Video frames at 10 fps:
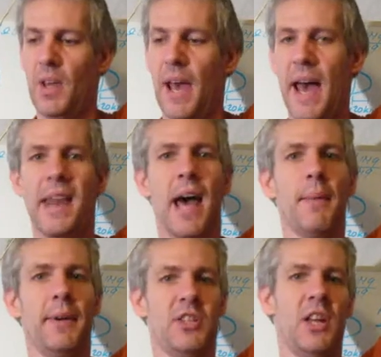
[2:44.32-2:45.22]
And
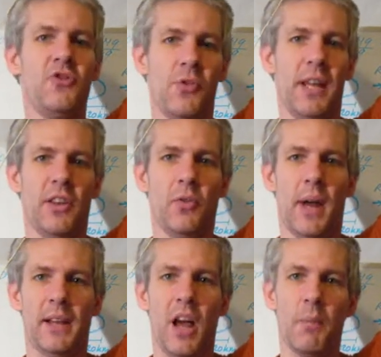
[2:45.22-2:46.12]
I'm exaggerating
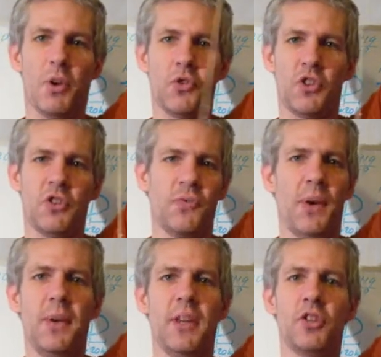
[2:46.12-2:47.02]
right now because it's a
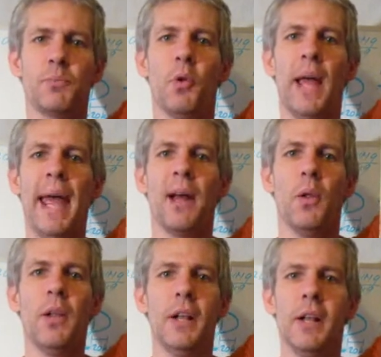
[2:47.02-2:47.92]
very small
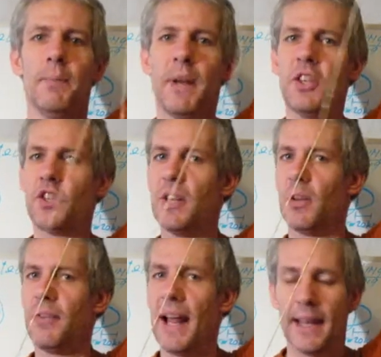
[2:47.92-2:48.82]
angle, but it's
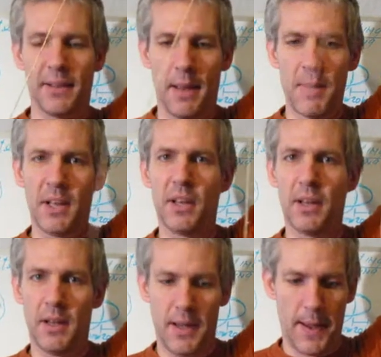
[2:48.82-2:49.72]
still valid. I mean,
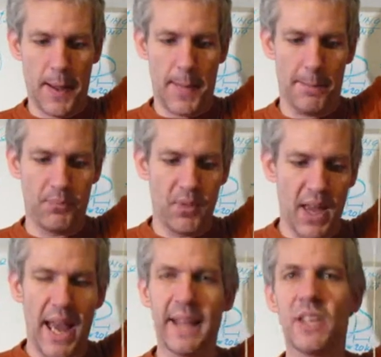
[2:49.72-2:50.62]
and
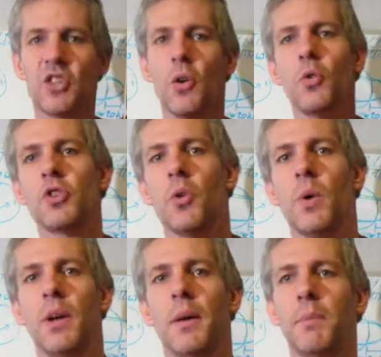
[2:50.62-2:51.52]
that's
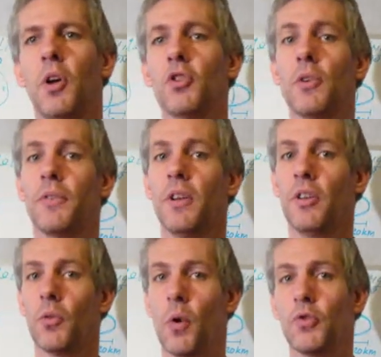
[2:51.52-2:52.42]
also because of
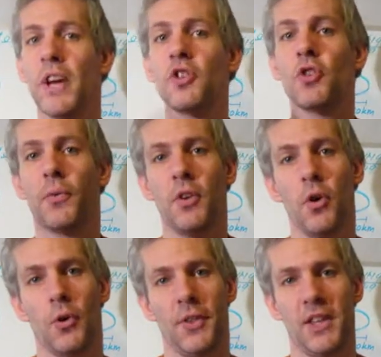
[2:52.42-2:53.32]
the rotation of the Earth.